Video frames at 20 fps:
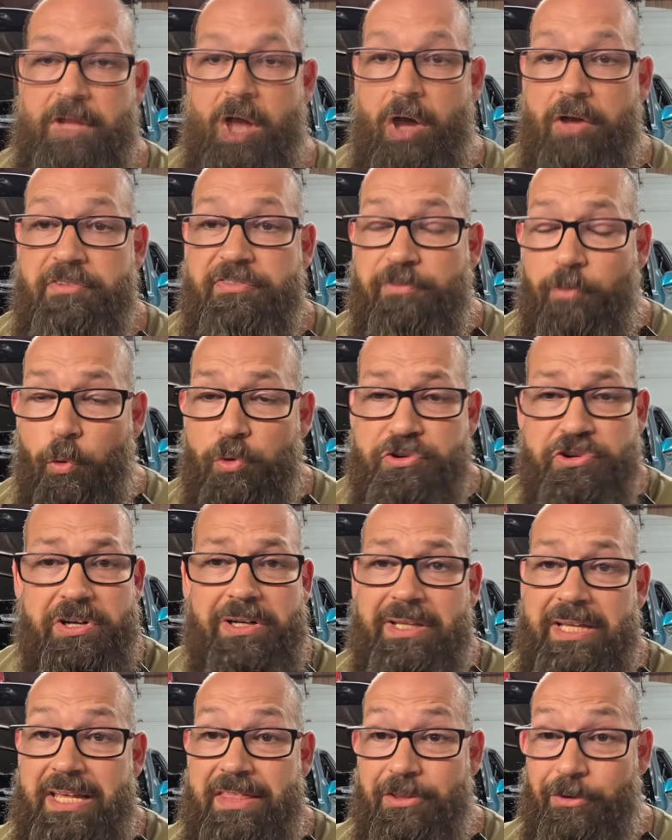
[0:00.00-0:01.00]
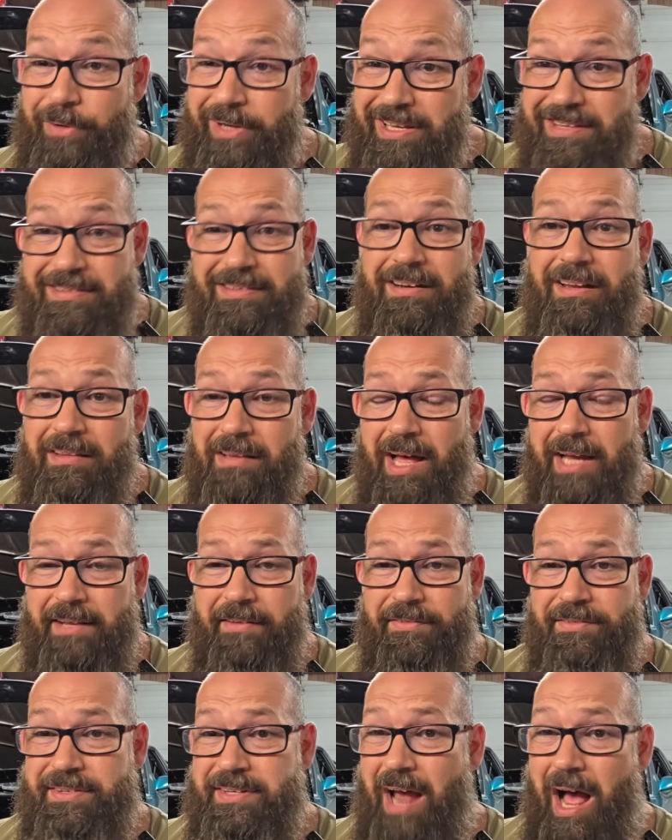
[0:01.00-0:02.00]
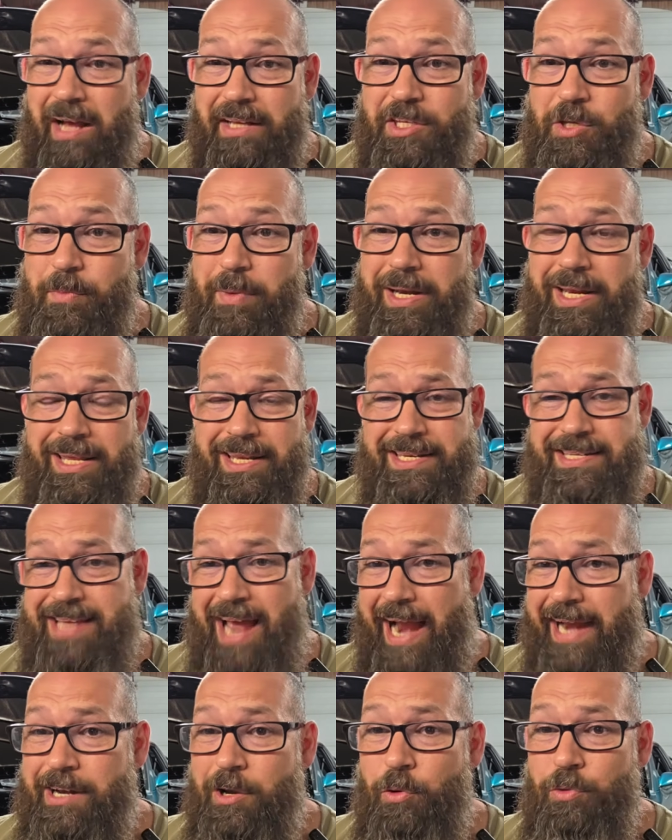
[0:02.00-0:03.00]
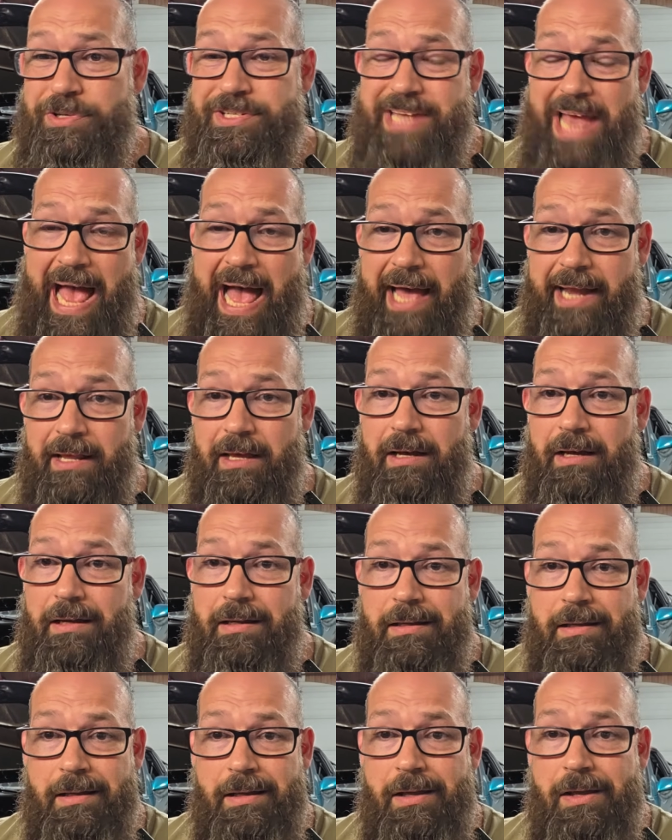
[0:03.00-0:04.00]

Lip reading: Unfortunately, there isn't a lot of documented dyno data